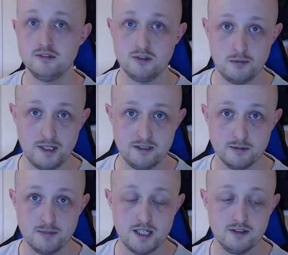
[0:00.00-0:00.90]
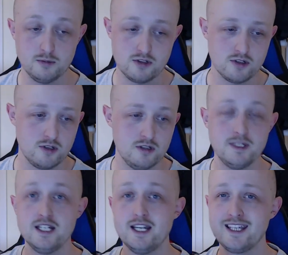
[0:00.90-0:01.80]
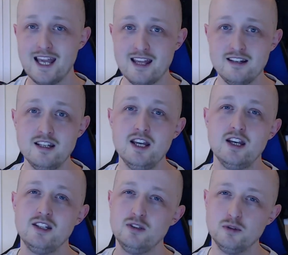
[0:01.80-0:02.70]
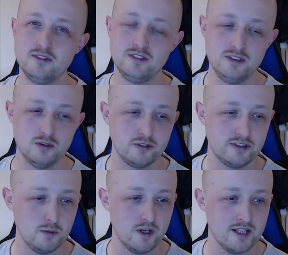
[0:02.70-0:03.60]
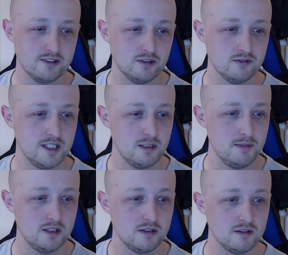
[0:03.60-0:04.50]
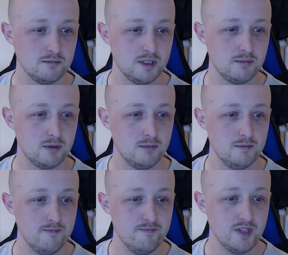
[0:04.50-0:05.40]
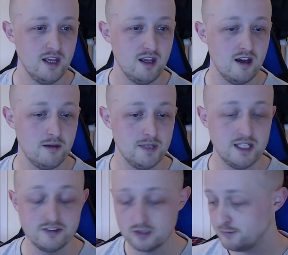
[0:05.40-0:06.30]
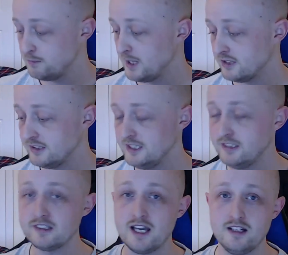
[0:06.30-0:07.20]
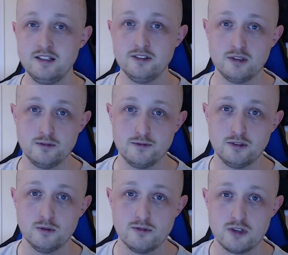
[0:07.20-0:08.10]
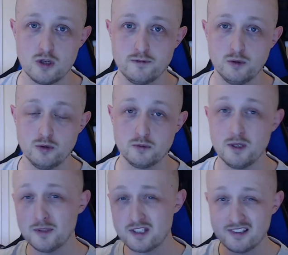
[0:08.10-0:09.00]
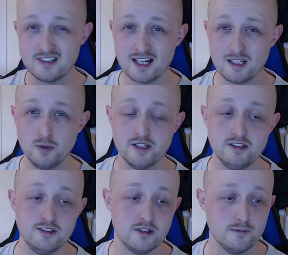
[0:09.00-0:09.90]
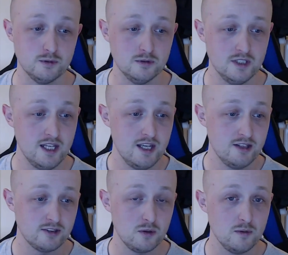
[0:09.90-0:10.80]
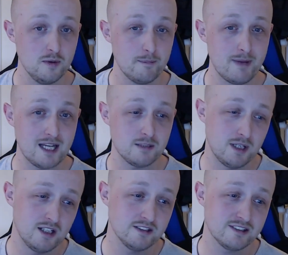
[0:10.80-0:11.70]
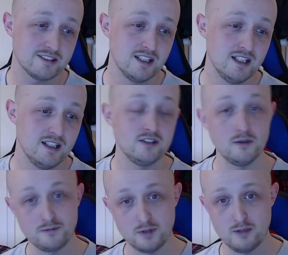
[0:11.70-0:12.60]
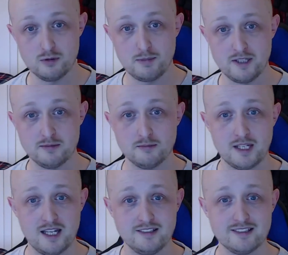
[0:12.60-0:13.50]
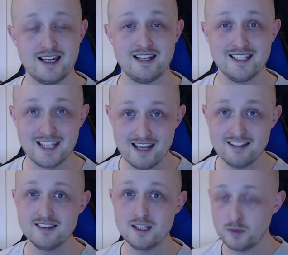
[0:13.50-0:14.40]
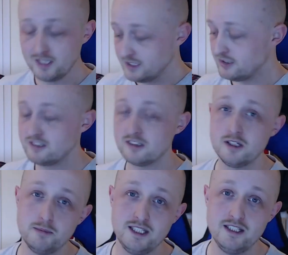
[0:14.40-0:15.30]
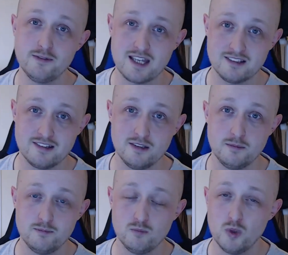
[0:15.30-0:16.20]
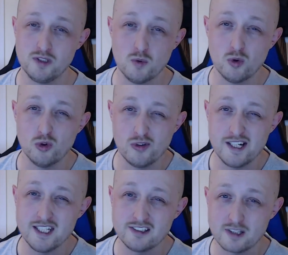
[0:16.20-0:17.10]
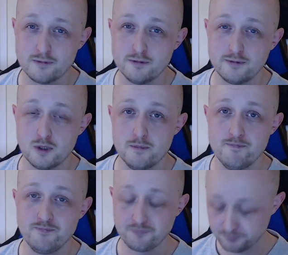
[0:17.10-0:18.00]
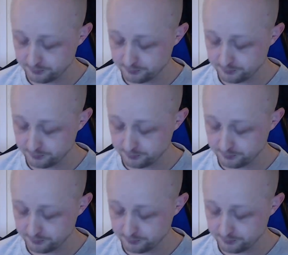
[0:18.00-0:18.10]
the replacement pads, which I'll show you in a minute. Again, you'll see why that's not really a big problem. It's good for parties and it's good for sort of show floor as well, which is exactly what they're designed for. So bad parts don't fit over replacement pads, and again they will increase light bleed if that's what you already suffer from.